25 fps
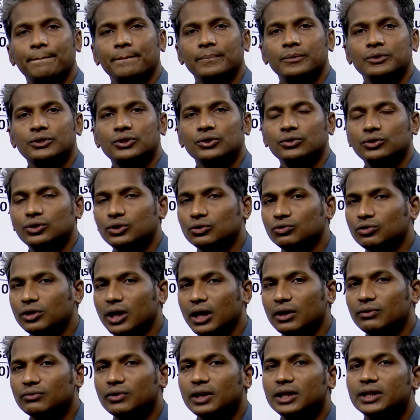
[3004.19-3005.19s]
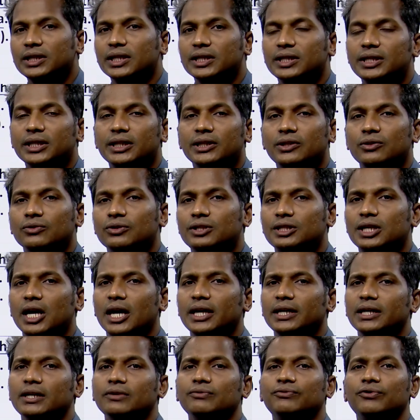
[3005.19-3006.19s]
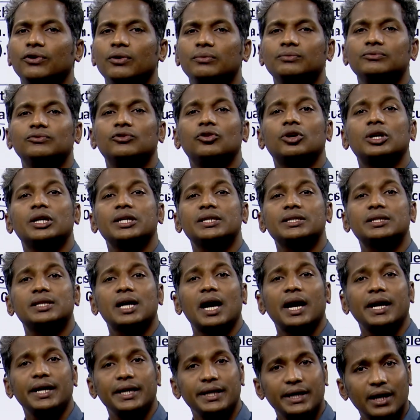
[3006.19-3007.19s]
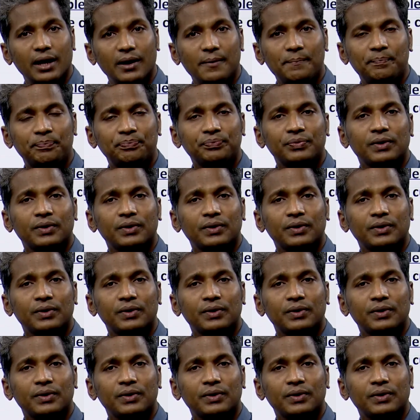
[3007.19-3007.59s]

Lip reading: So, to convert this into standard form, what is the idea?